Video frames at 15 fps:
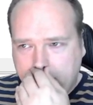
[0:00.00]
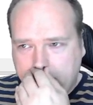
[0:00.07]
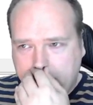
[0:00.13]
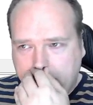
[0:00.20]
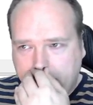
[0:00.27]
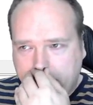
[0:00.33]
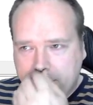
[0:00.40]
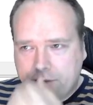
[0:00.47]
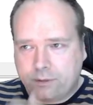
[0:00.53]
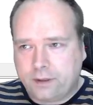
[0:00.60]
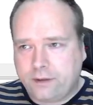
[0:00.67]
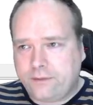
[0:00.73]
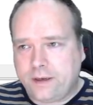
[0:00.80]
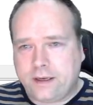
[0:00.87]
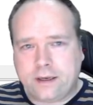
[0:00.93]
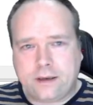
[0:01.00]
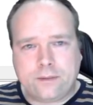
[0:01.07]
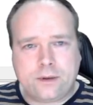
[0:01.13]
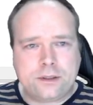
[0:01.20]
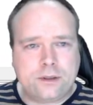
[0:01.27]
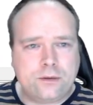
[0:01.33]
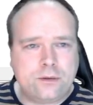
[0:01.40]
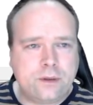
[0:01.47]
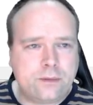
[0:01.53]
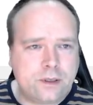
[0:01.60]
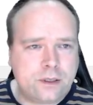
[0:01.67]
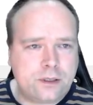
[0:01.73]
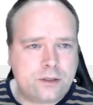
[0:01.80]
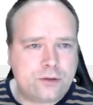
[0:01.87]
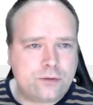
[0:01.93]
There was one thing that I want to do. I
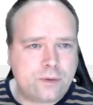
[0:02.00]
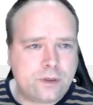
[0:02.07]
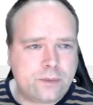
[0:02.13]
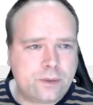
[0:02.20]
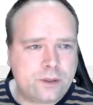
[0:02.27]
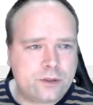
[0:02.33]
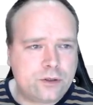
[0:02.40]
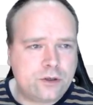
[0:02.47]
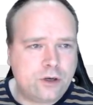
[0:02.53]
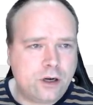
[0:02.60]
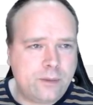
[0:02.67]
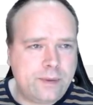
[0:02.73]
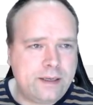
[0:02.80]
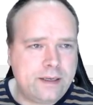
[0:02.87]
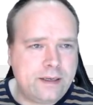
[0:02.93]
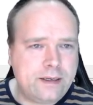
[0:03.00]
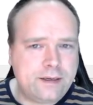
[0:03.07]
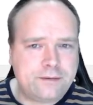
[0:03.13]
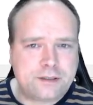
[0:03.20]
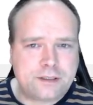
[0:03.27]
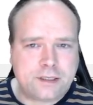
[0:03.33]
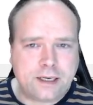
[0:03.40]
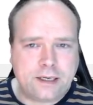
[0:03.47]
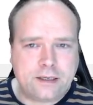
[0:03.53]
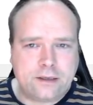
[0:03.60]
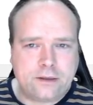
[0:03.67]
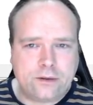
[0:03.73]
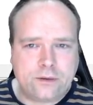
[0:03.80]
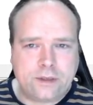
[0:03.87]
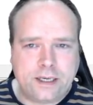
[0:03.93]
want to copy the left
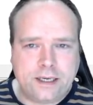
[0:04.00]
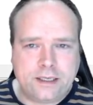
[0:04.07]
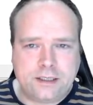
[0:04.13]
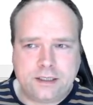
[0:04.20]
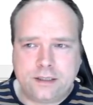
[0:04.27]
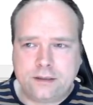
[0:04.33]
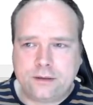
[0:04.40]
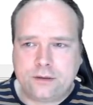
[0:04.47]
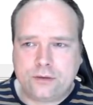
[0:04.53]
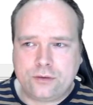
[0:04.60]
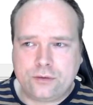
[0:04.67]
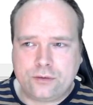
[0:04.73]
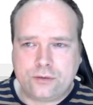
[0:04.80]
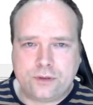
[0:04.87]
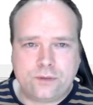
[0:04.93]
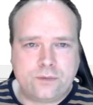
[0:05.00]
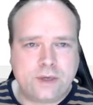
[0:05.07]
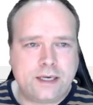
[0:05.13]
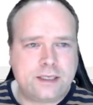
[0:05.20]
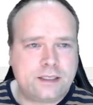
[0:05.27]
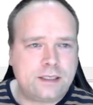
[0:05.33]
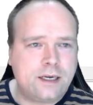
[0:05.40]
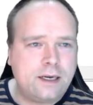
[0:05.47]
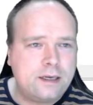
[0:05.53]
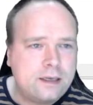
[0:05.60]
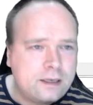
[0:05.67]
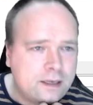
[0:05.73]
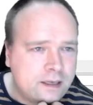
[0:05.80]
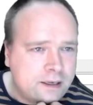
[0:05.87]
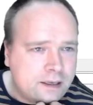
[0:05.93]
side location to the right side.
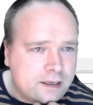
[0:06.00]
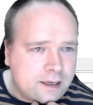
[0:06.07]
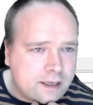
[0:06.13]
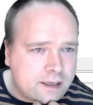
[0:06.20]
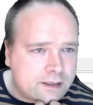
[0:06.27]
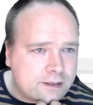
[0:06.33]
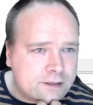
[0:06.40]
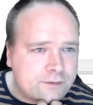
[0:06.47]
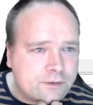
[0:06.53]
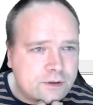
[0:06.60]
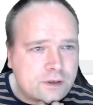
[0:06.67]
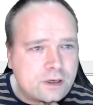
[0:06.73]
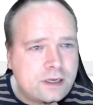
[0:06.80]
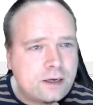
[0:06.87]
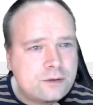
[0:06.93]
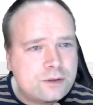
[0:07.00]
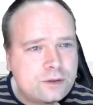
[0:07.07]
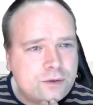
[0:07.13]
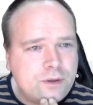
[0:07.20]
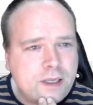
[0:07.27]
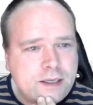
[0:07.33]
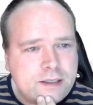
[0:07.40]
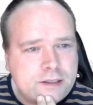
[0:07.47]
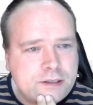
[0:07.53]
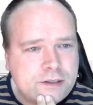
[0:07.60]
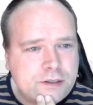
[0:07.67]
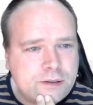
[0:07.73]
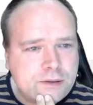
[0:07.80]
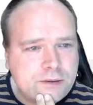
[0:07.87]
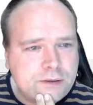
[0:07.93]
and I just forgot how to do that.
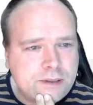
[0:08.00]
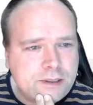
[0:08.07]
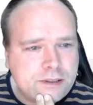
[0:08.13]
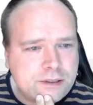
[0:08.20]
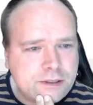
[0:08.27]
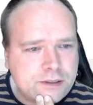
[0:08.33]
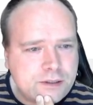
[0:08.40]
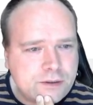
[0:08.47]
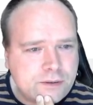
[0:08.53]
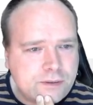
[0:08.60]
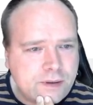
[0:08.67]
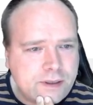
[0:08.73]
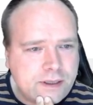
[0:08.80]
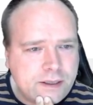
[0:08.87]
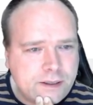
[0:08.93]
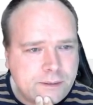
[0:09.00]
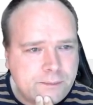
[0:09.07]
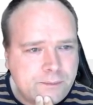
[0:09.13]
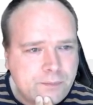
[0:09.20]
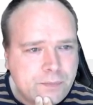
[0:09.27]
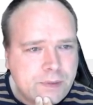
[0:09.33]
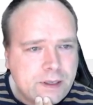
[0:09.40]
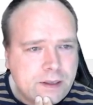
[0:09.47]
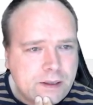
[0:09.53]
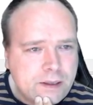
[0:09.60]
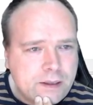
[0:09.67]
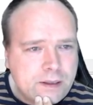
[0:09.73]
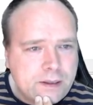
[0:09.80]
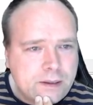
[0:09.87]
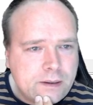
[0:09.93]
So let us just look right here.
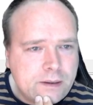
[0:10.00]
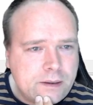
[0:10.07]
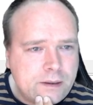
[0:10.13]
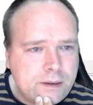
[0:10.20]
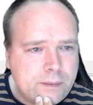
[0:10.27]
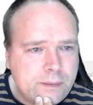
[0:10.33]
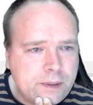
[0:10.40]
Let